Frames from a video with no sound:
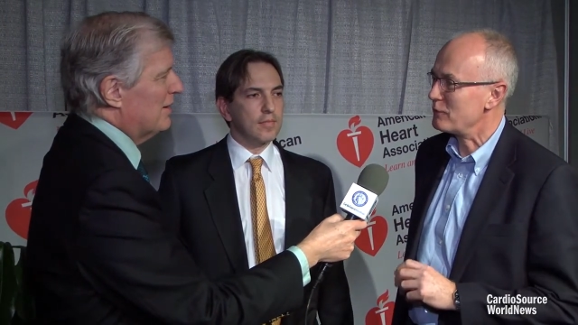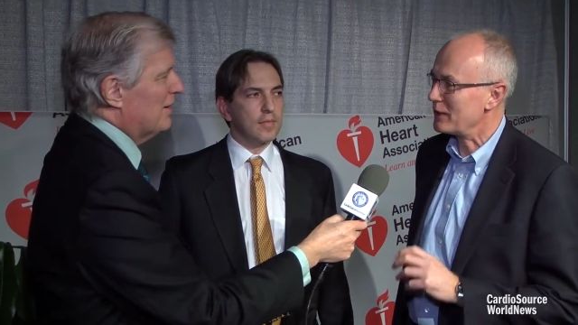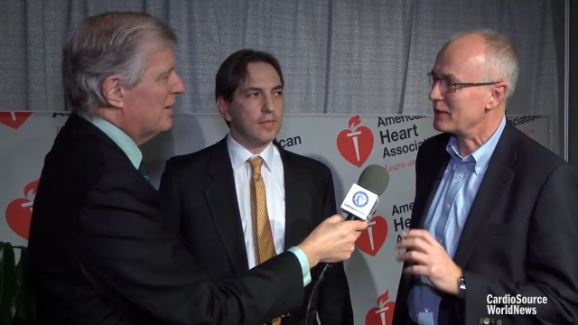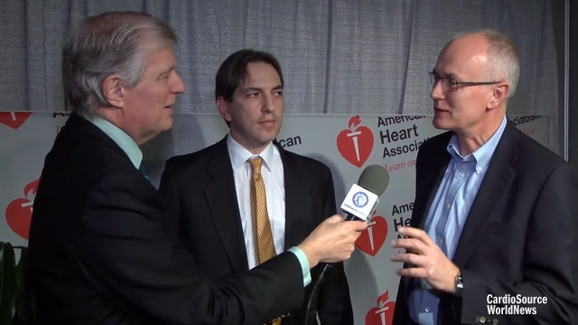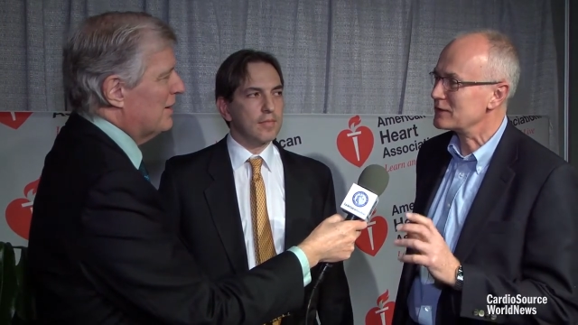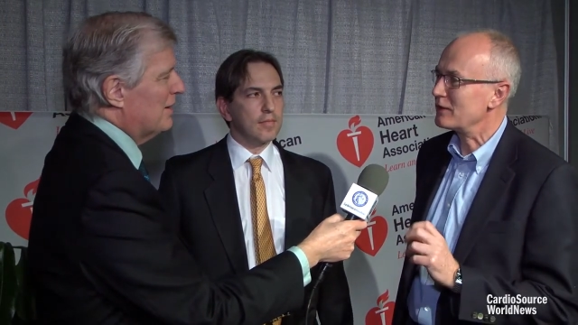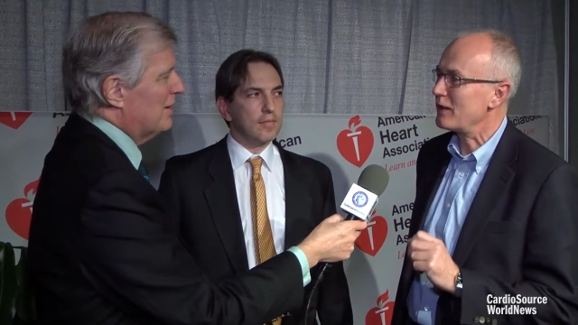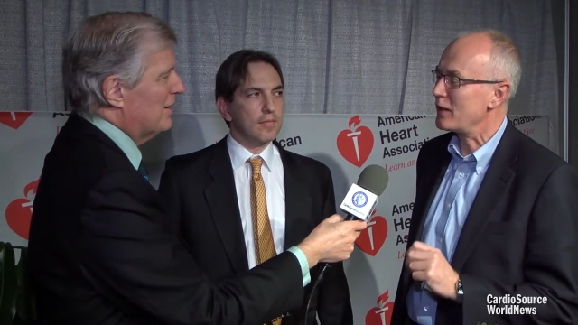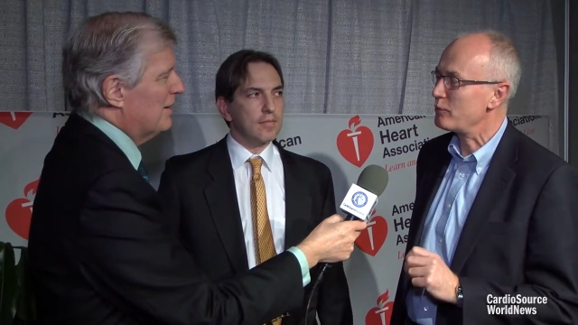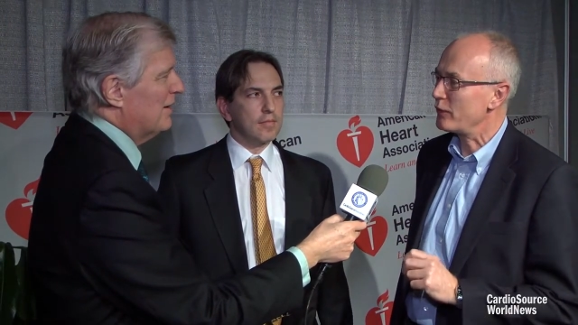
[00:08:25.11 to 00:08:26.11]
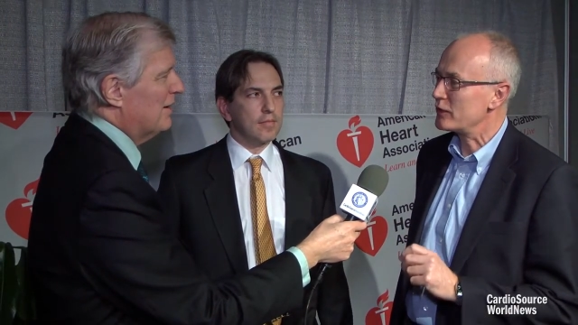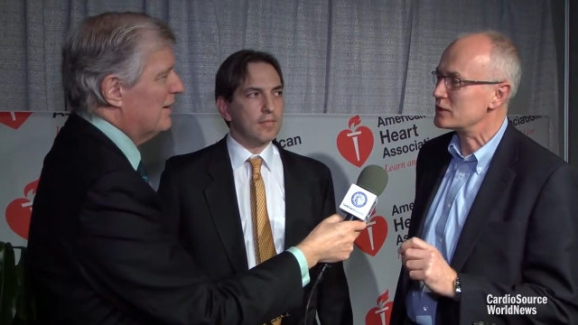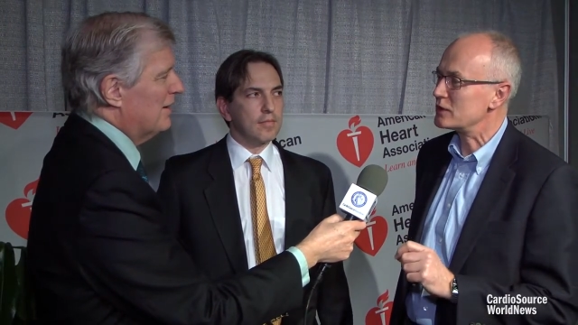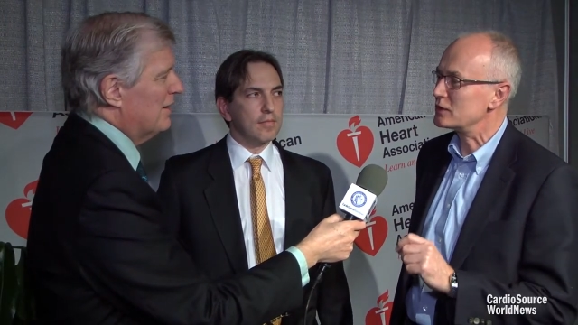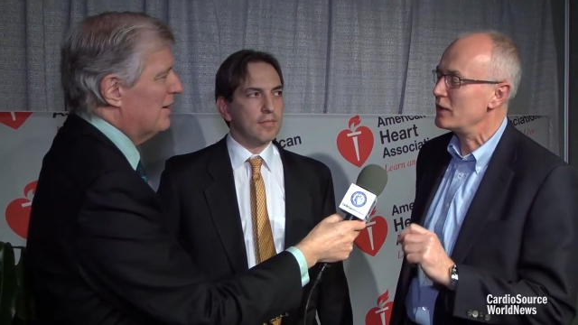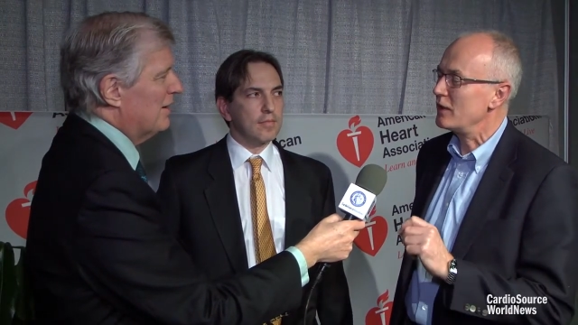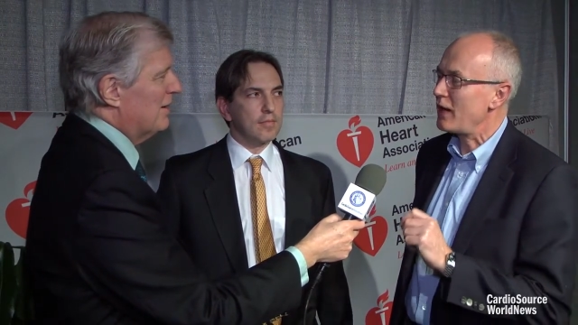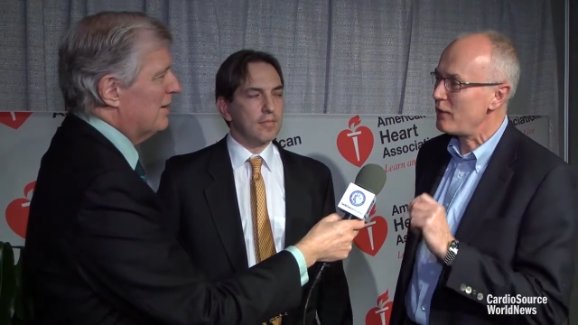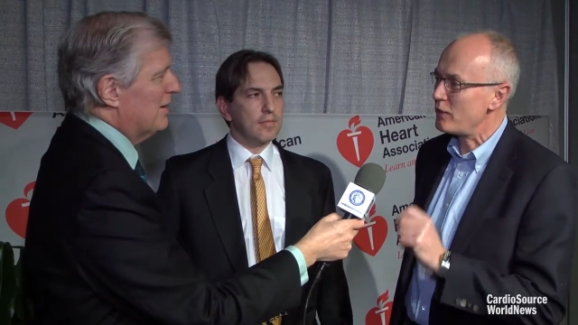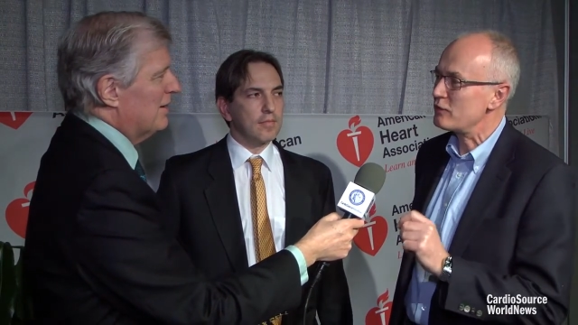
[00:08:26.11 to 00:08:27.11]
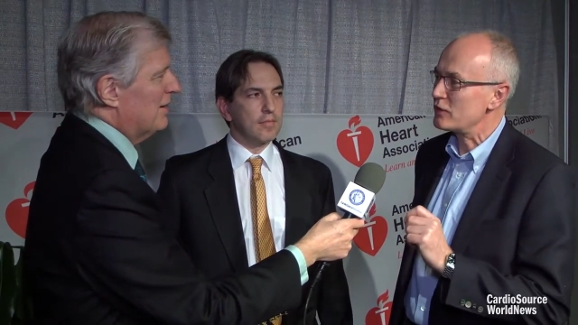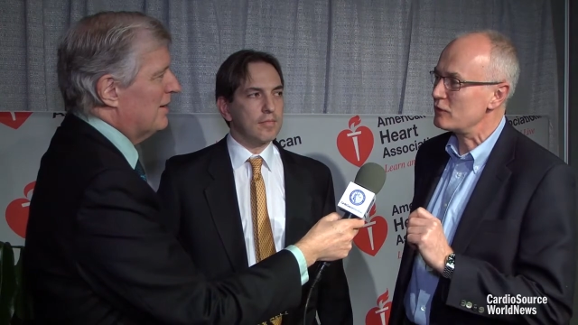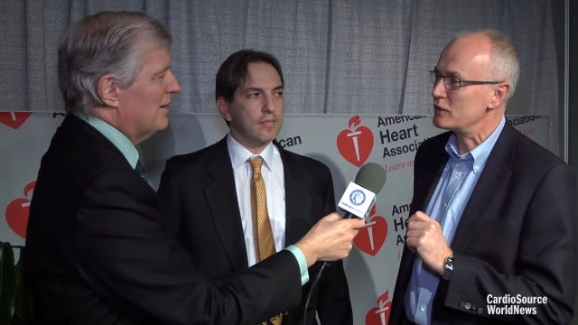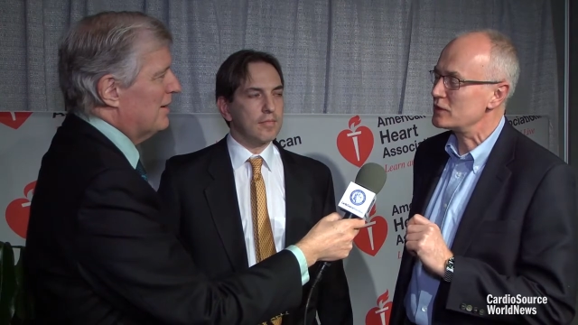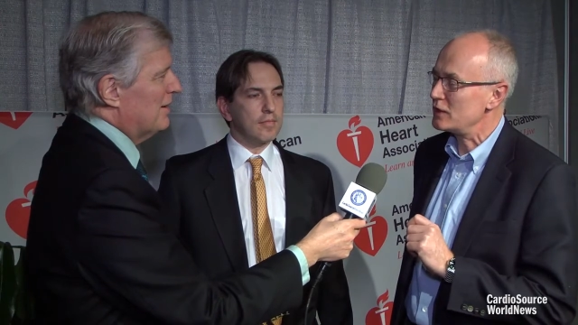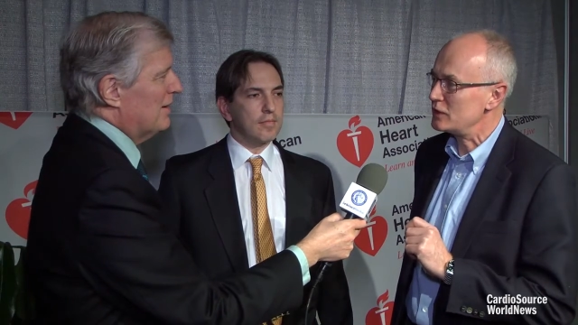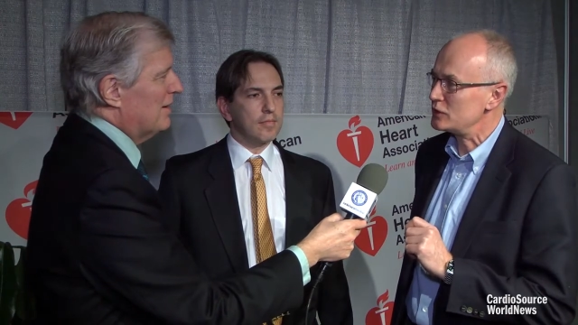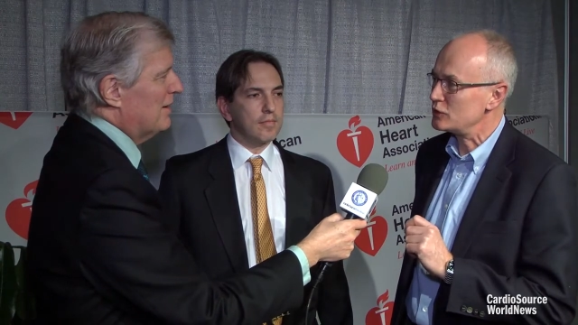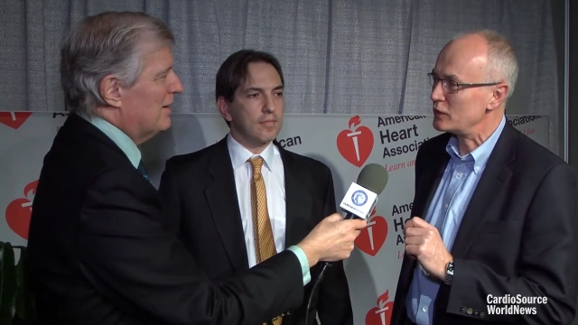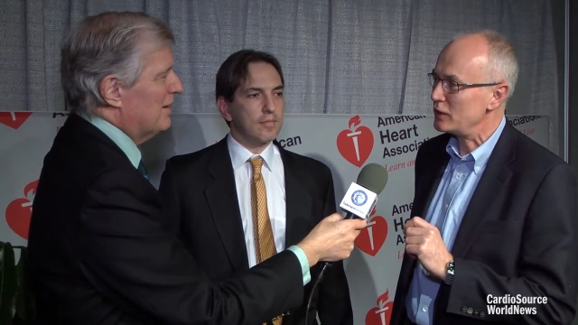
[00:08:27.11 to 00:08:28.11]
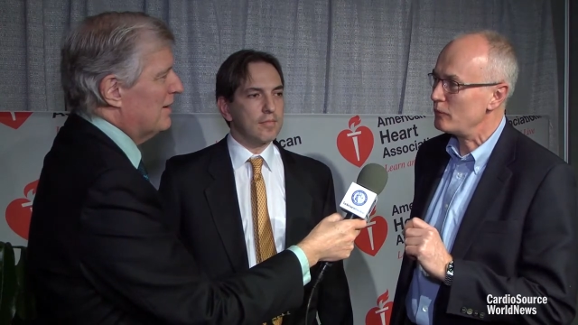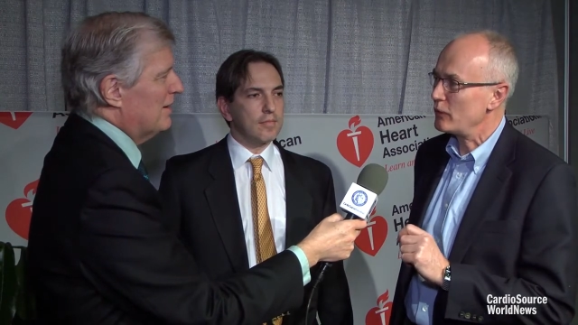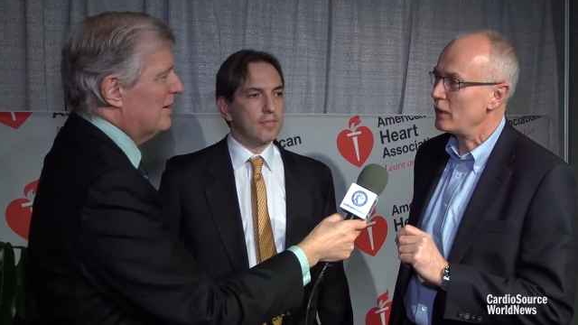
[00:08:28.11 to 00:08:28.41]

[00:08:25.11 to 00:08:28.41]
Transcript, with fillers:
Speaker 1: I mean, that's still a hypothesis. However, there is a history.